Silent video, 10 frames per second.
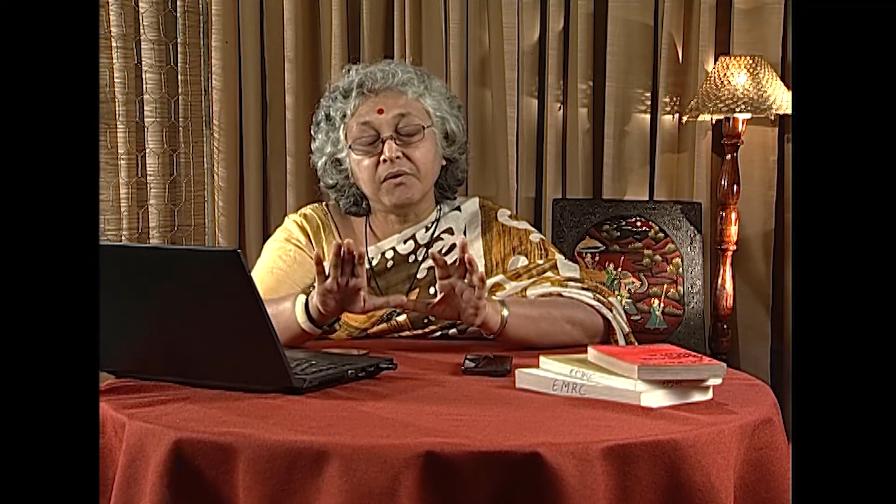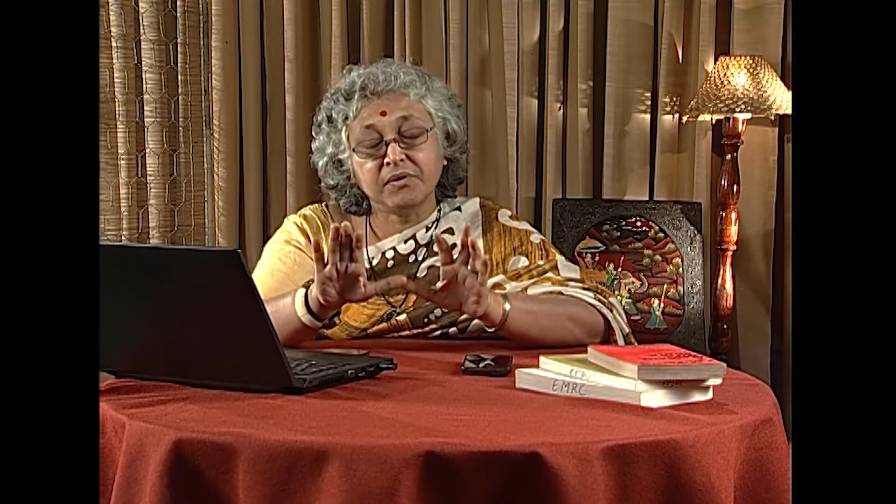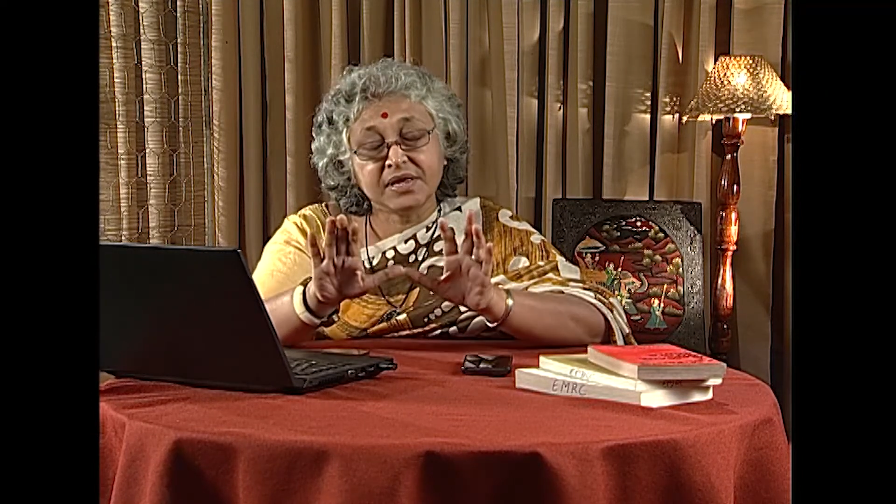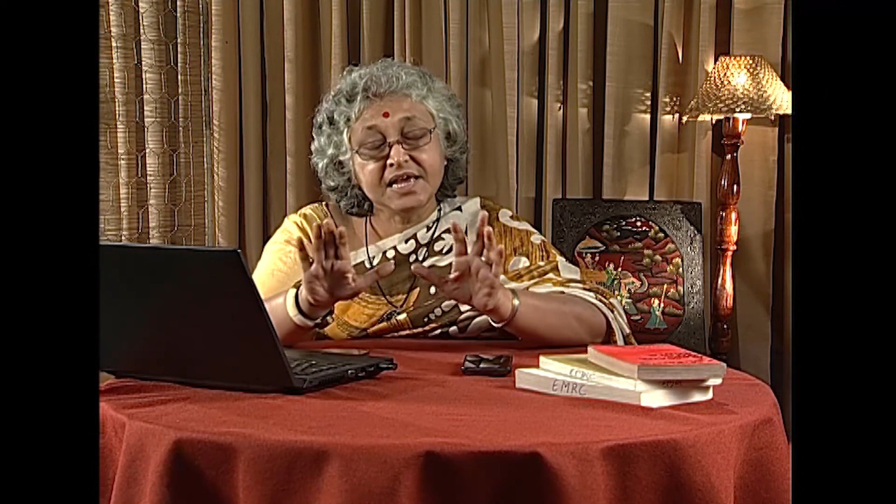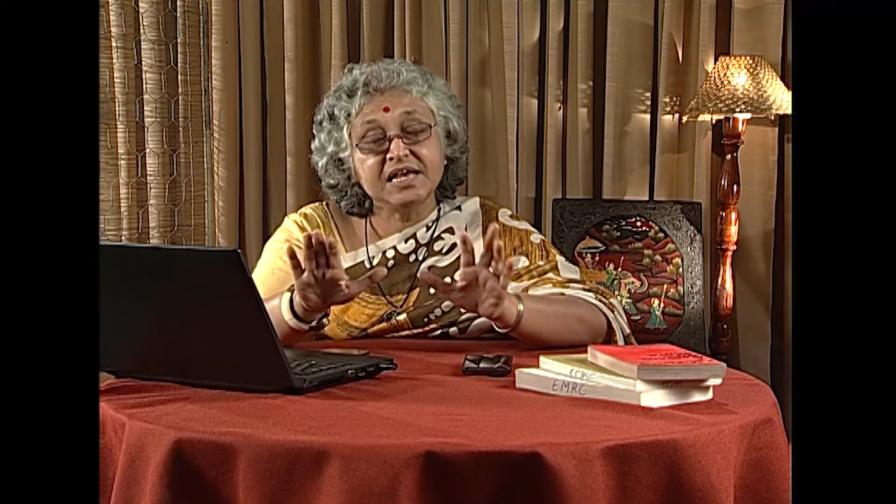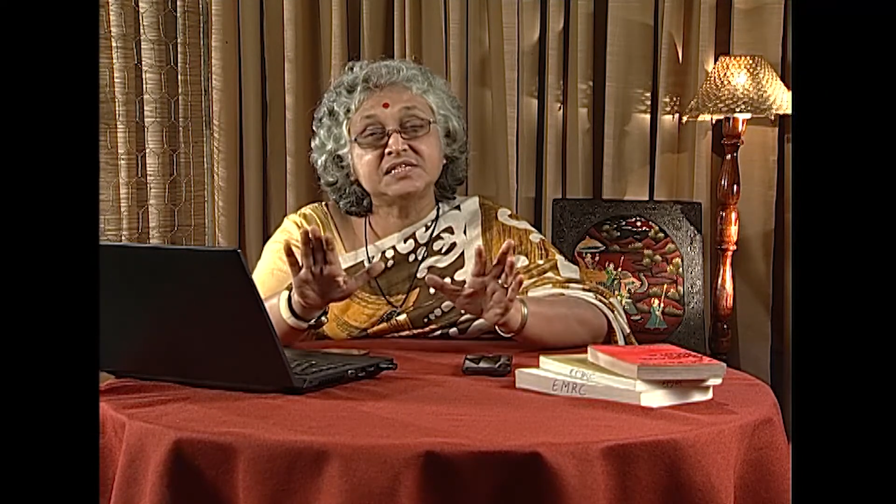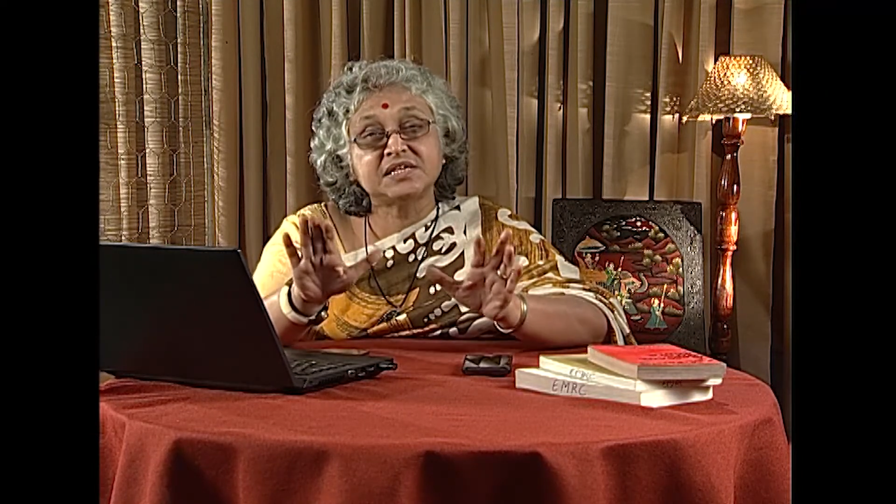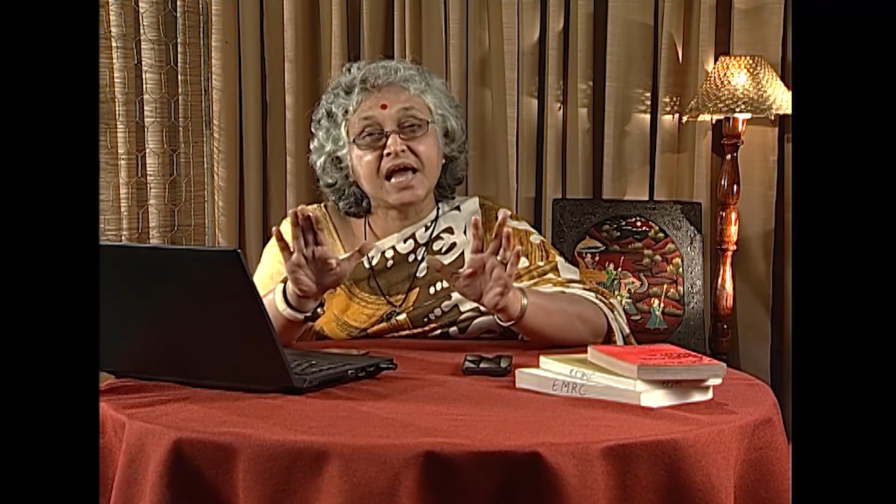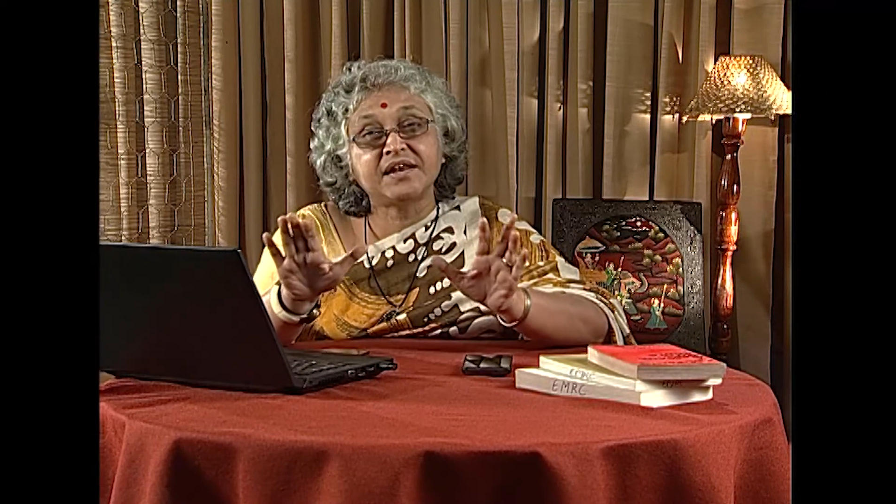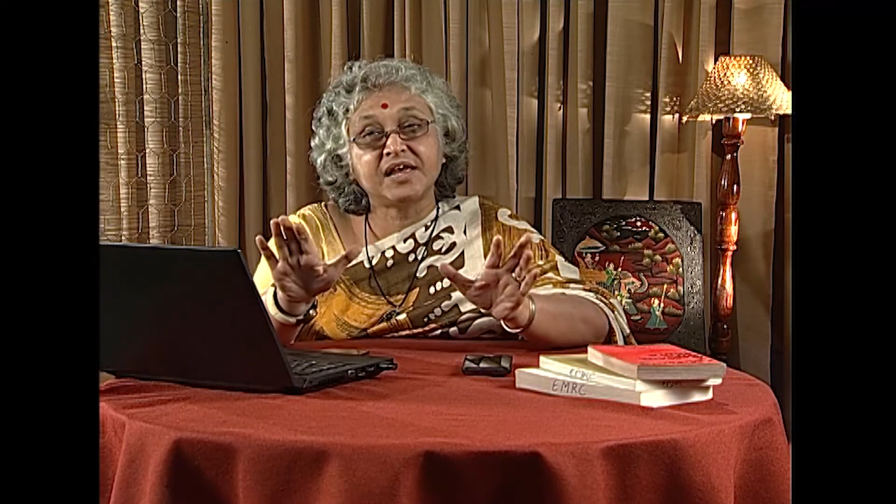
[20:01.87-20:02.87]
each
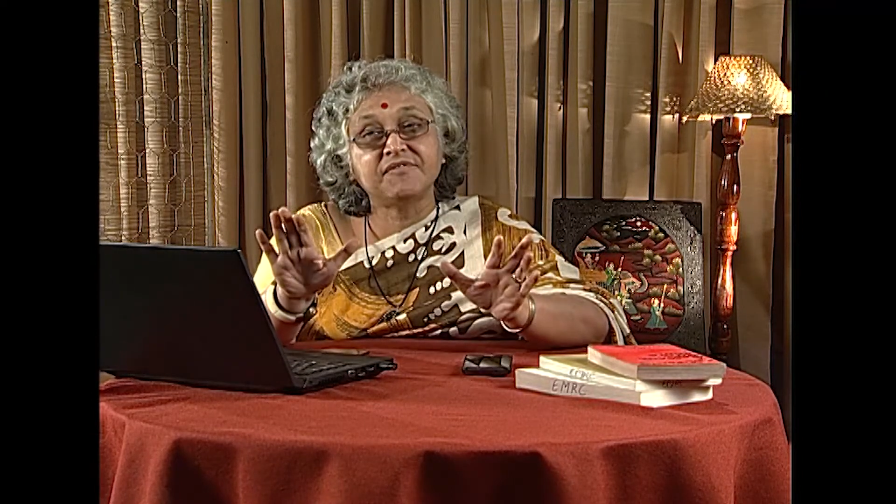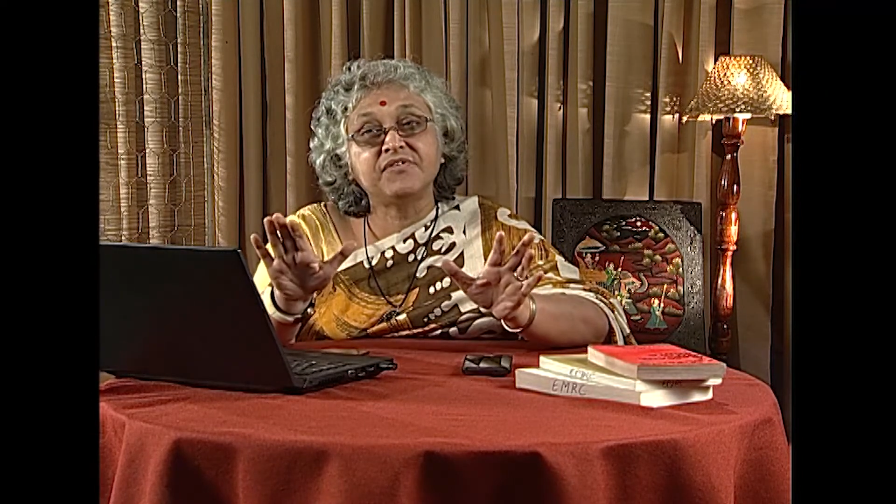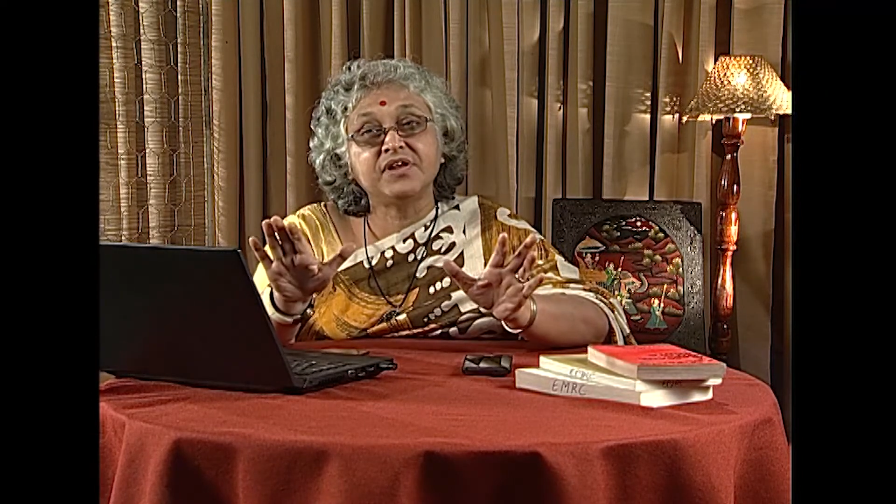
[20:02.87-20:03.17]
and every